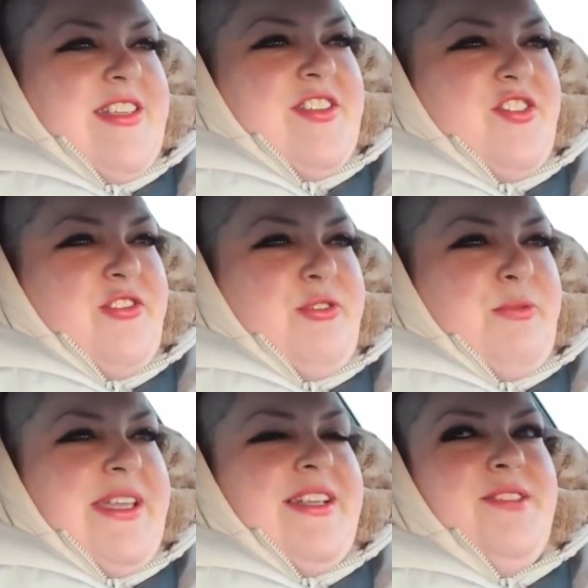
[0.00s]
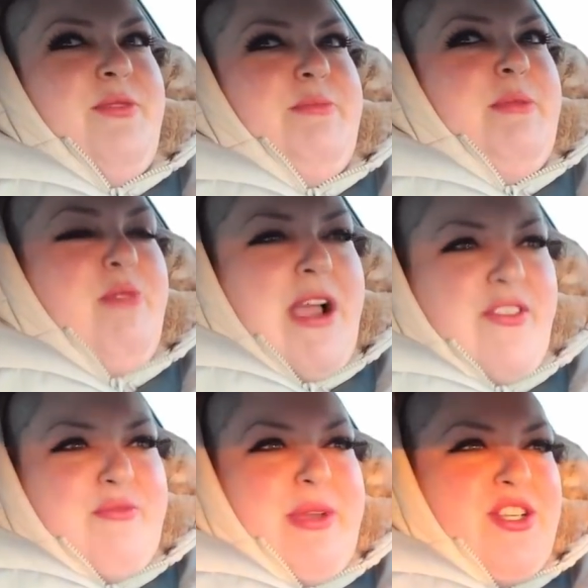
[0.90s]
Sister Louise would be
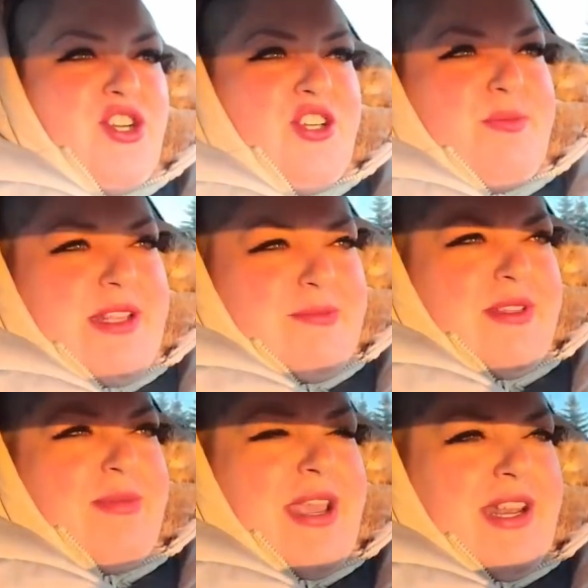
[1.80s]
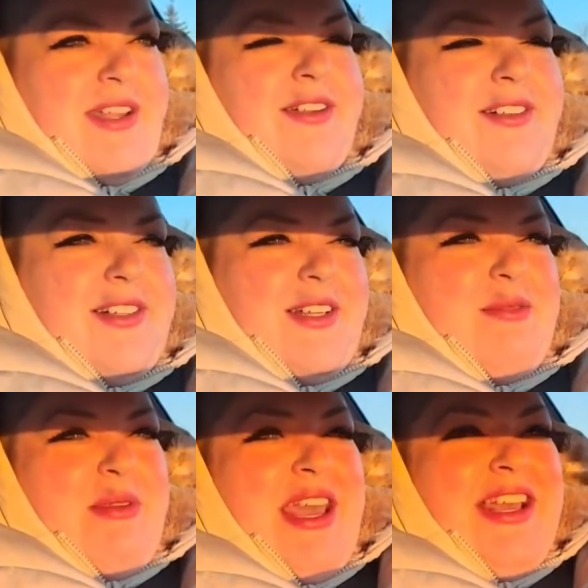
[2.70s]
proud of my church basement spaghetti
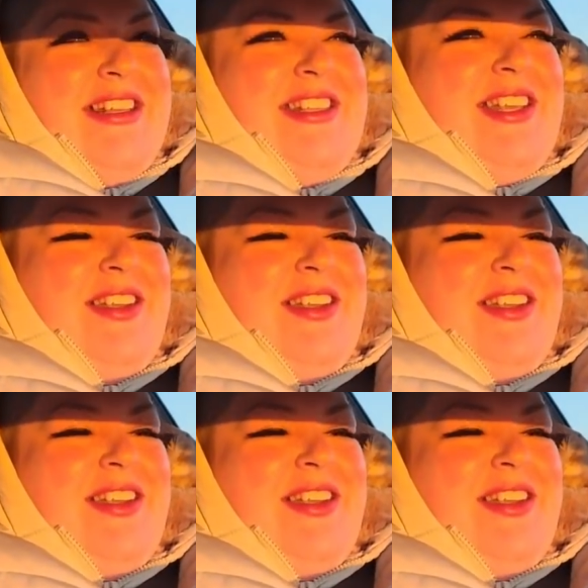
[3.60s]
because